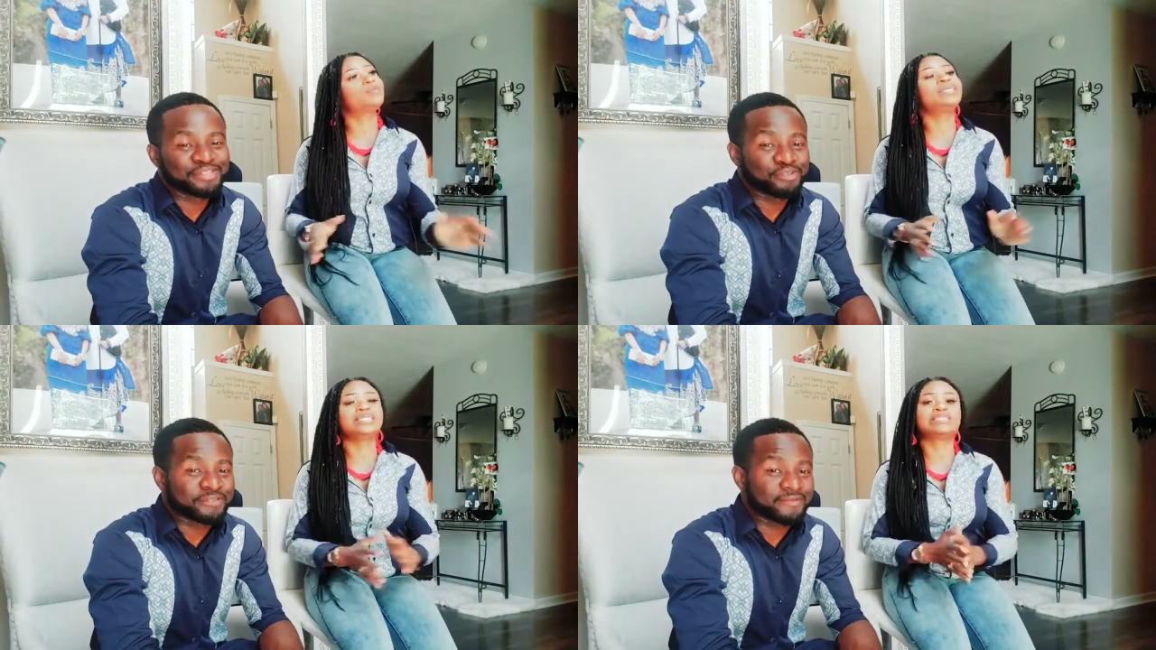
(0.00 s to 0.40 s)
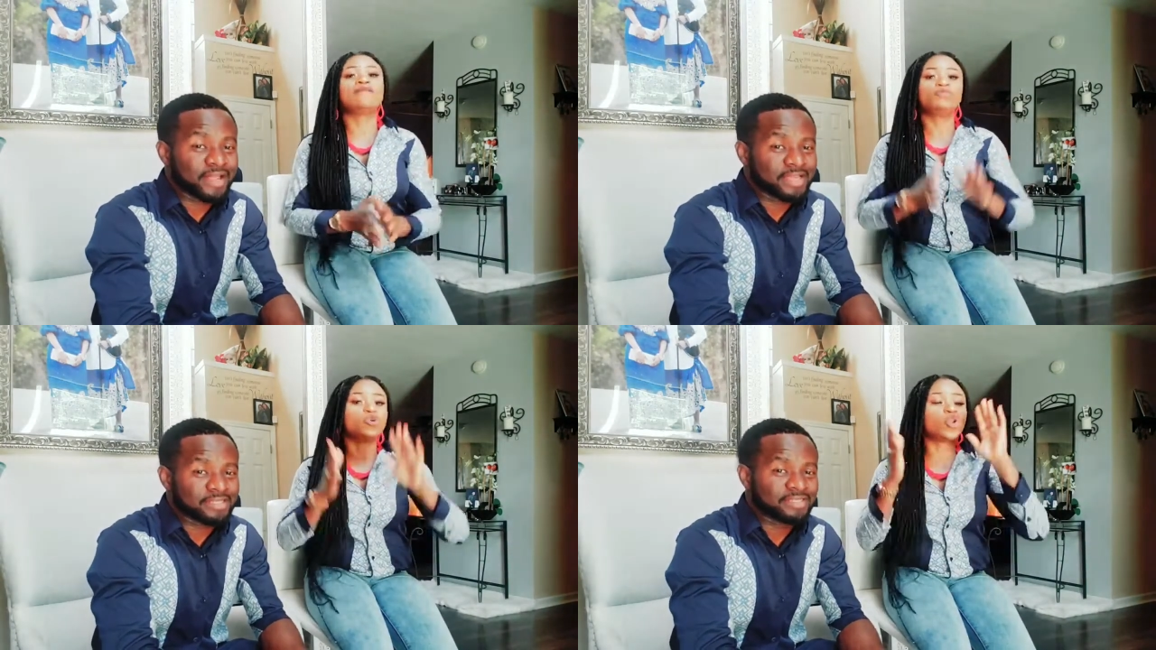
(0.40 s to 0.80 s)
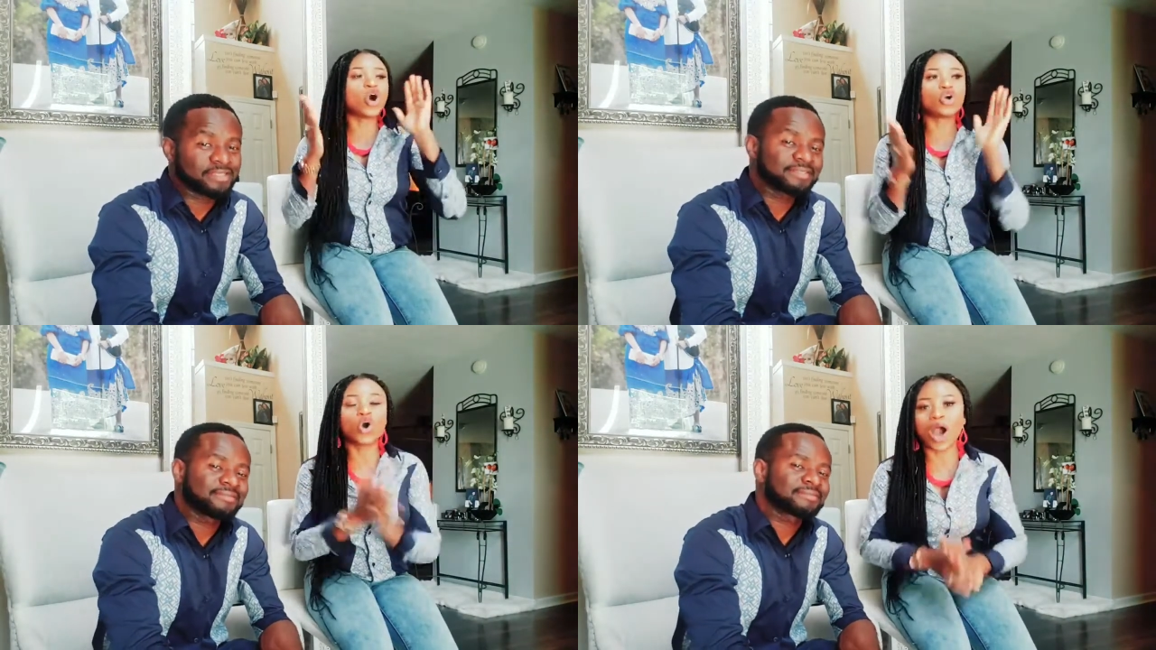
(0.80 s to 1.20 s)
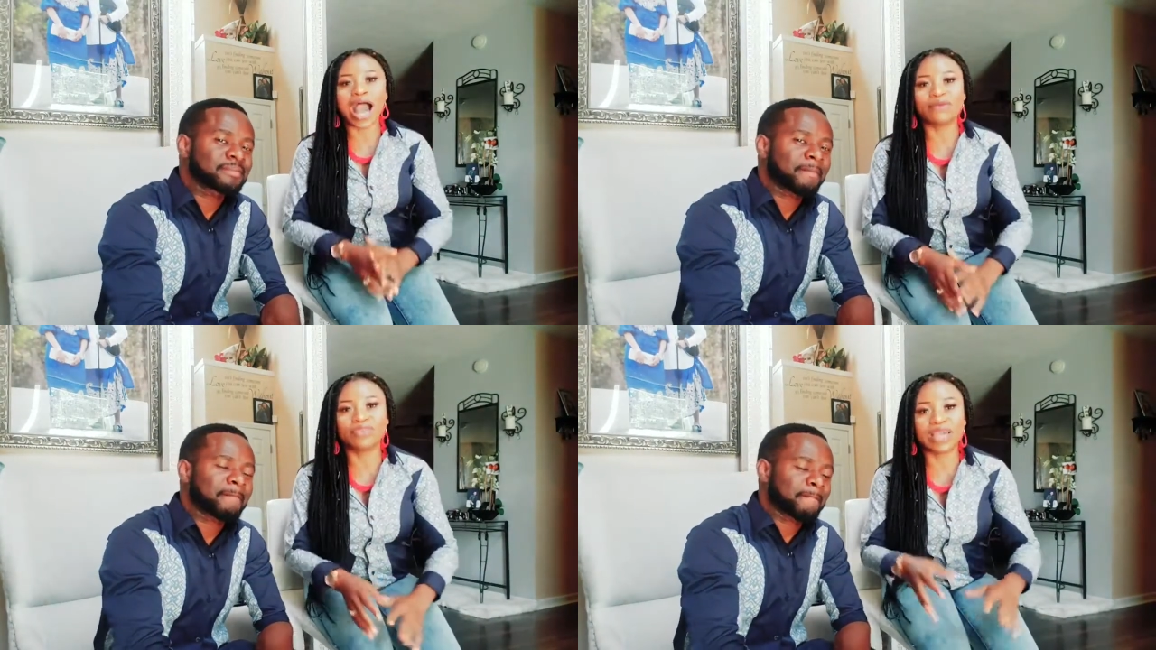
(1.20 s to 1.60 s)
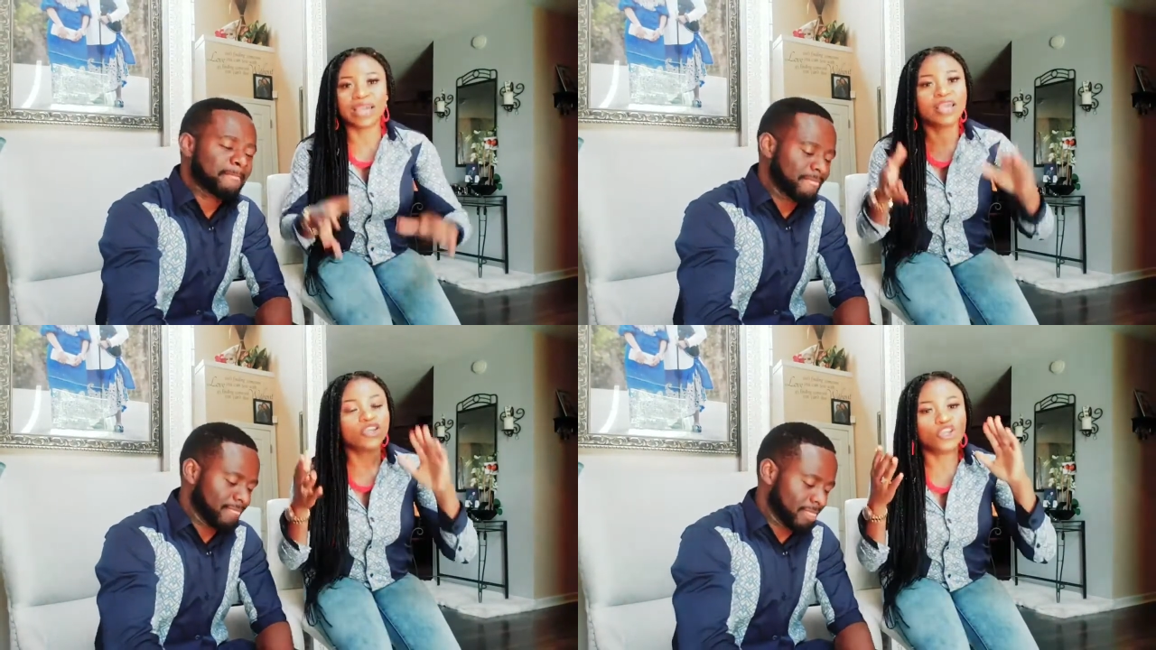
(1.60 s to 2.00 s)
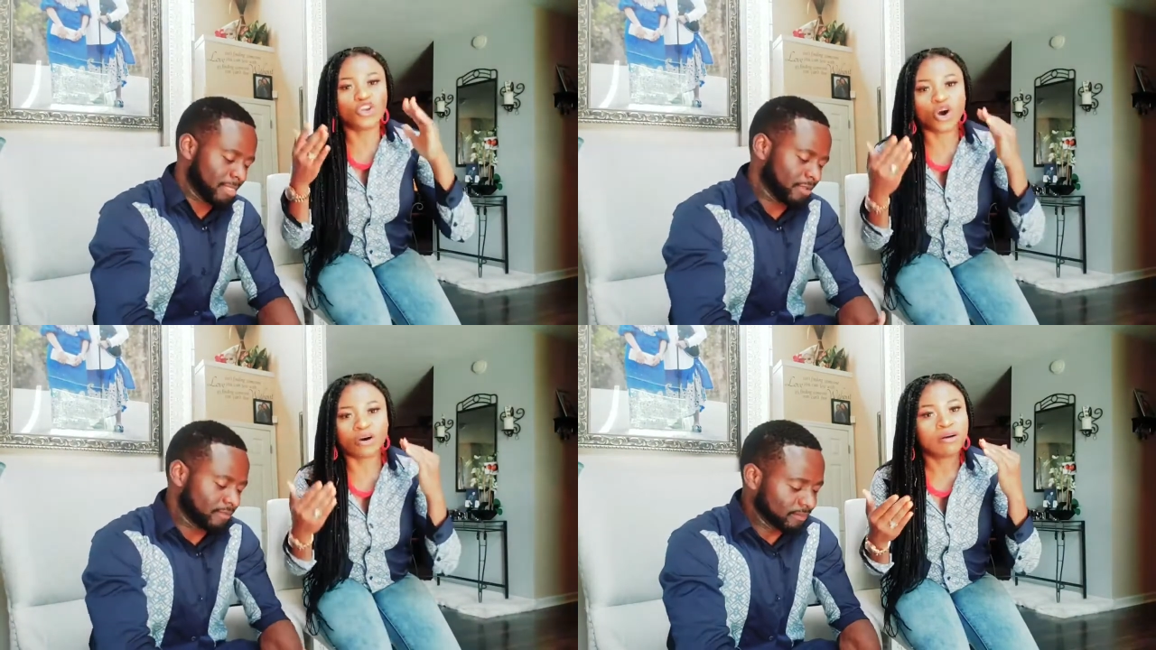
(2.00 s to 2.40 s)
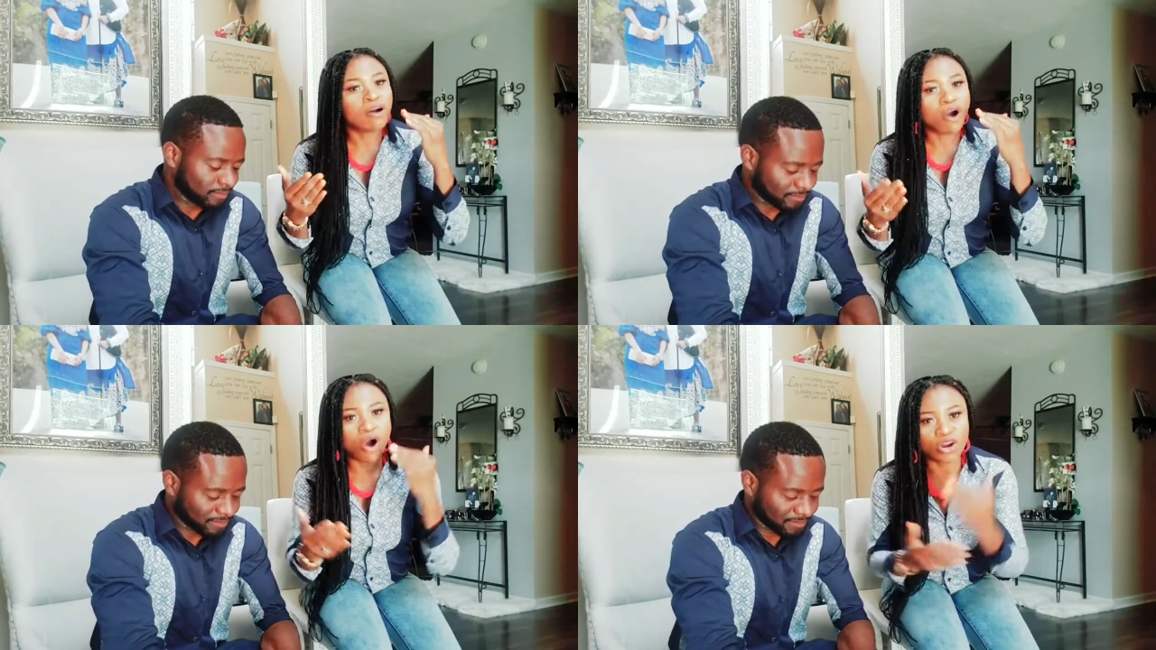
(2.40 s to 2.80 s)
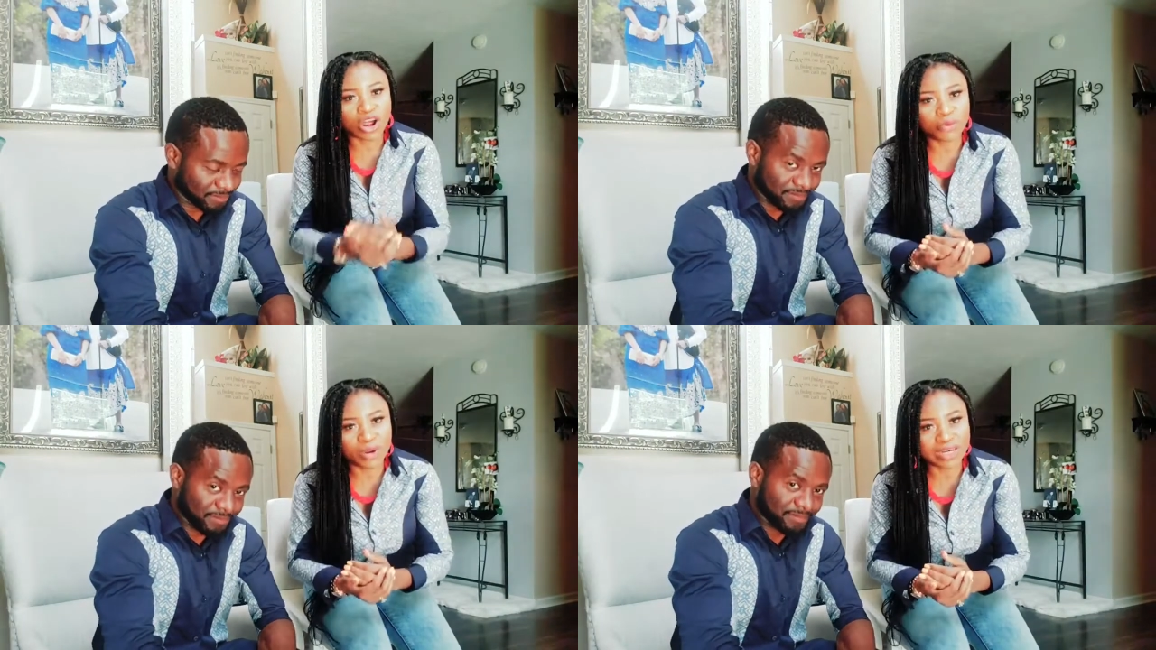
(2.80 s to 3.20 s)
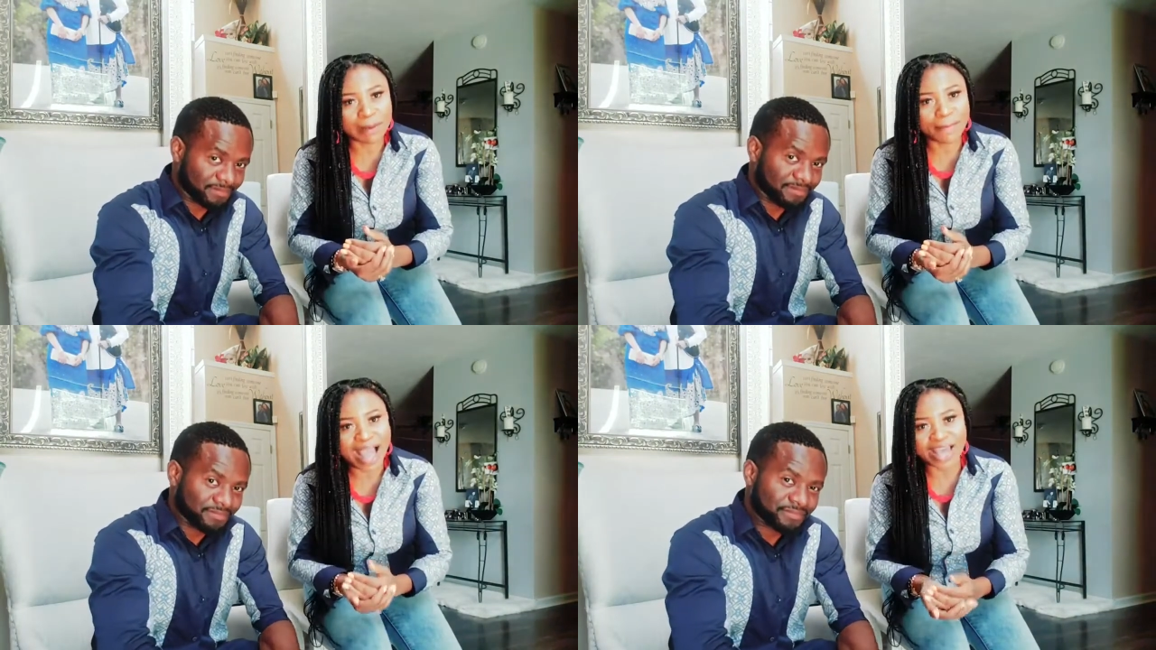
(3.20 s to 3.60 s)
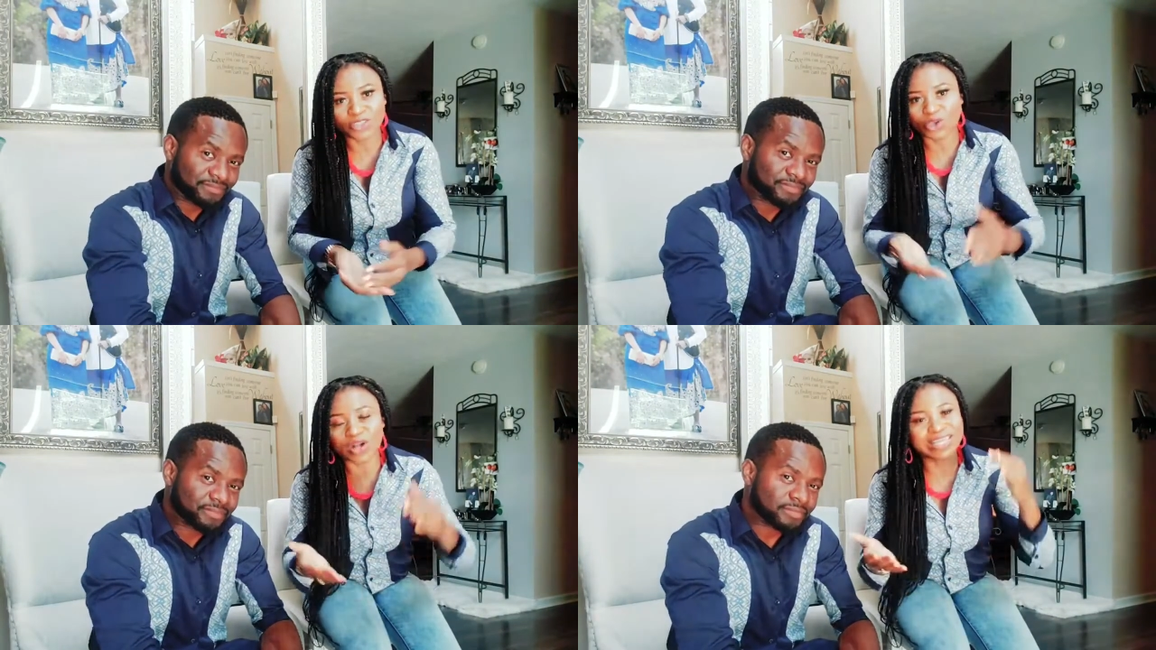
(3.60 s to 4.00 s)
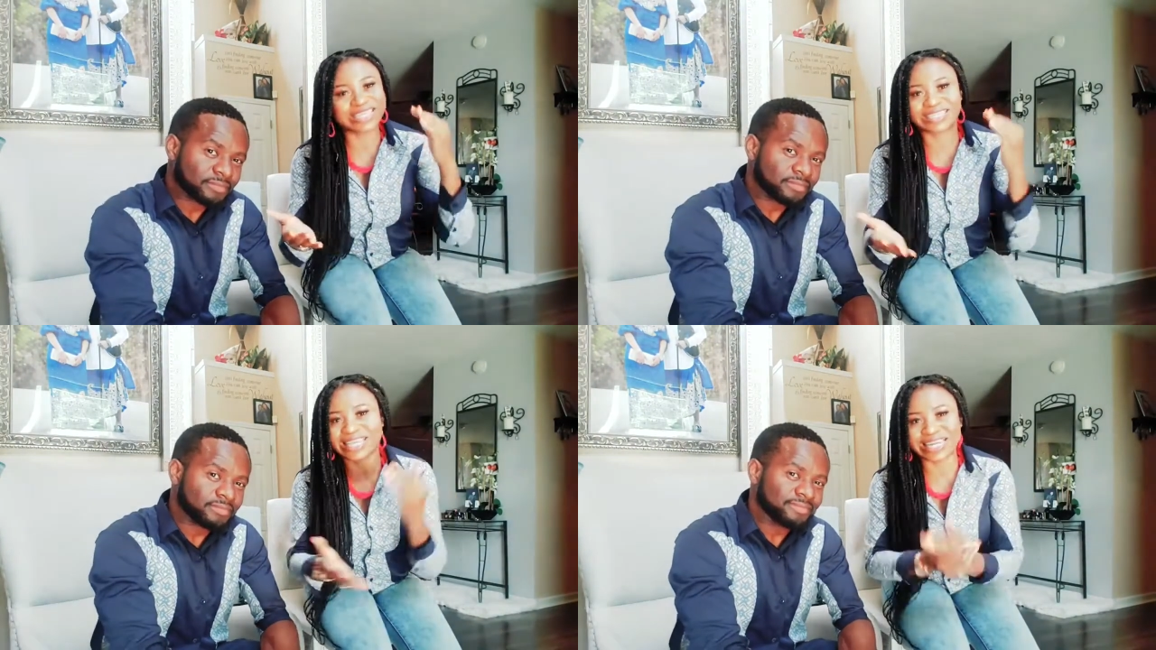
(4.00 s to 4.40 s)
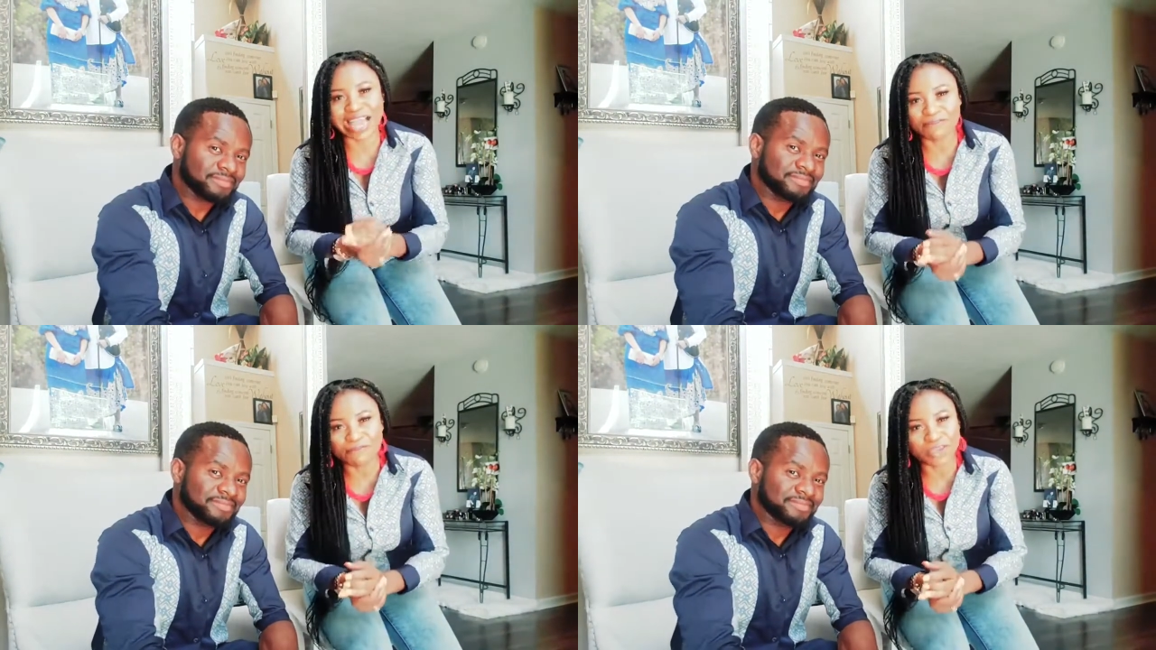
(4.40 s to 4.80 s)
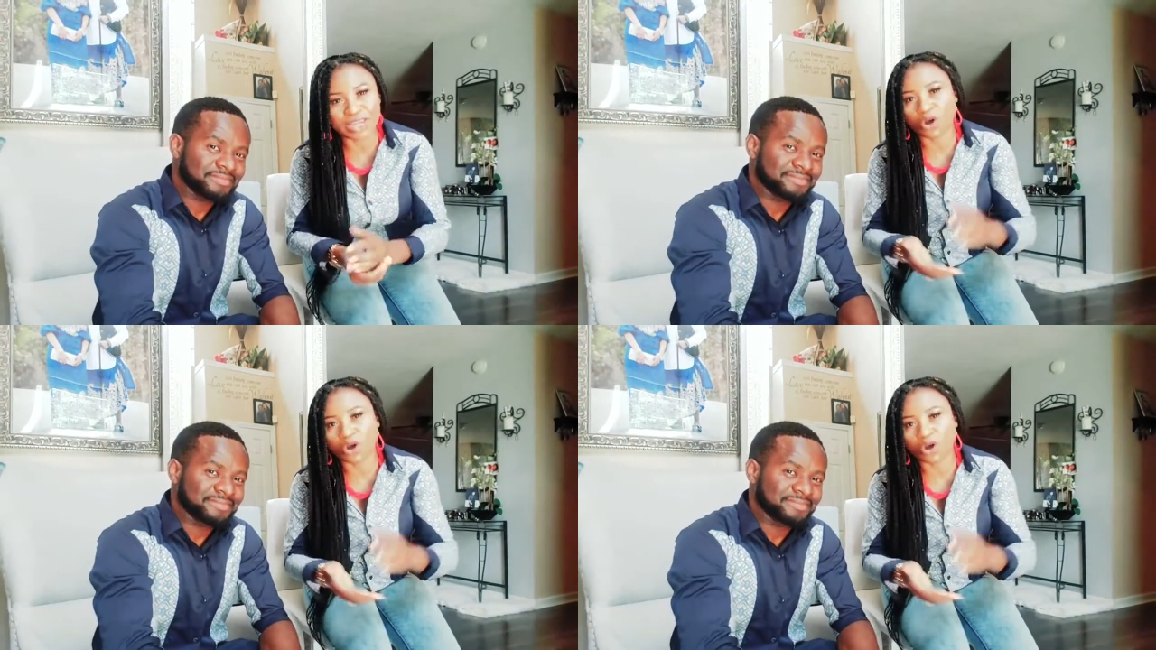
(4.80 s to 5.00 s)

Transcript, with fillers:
Speaker 1: Please do not go out there, you know, honoring the pastor, kissing their feet,